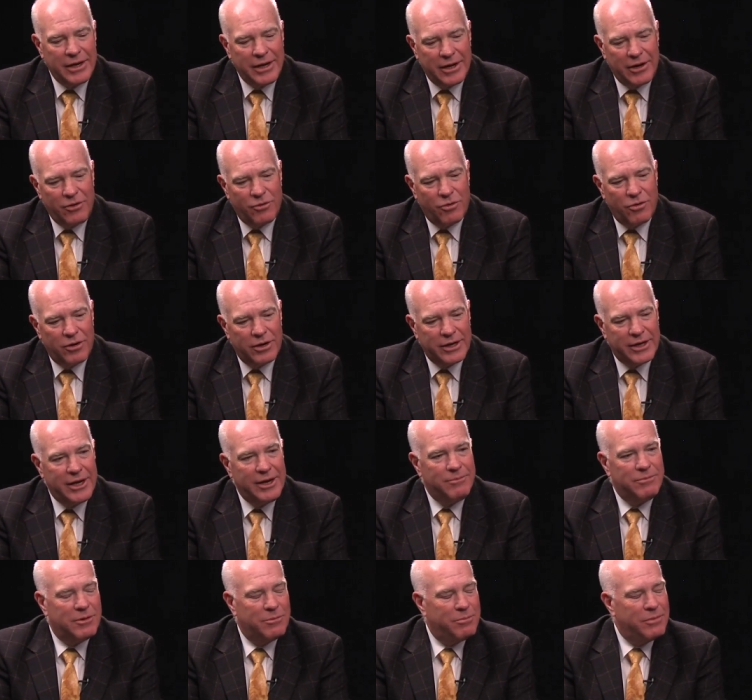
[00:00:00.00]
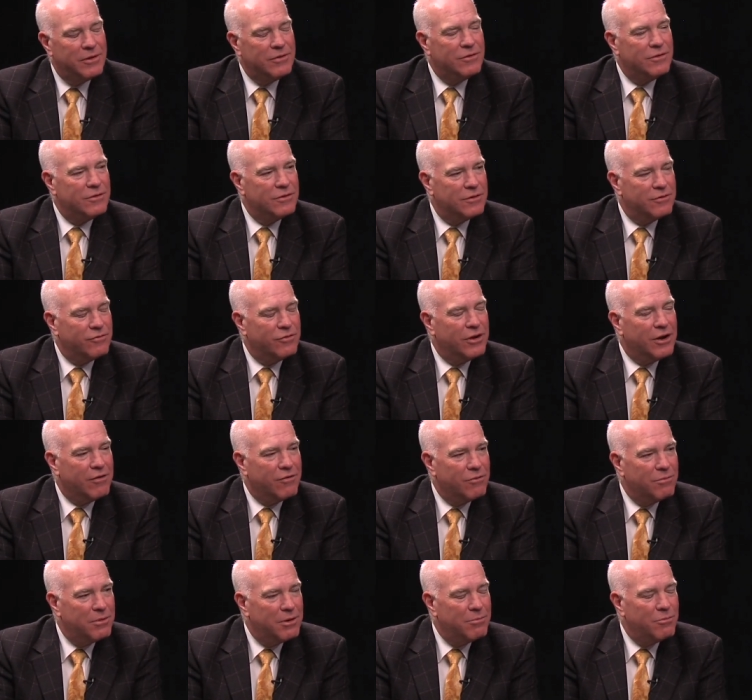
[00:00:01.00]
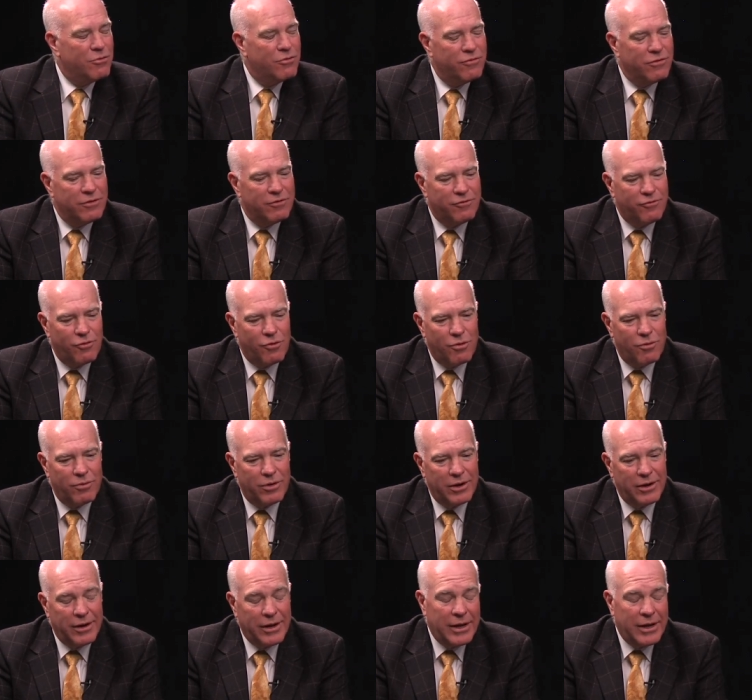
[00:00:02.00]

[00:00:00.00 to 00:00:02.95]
in order to keep the business of government moving forward.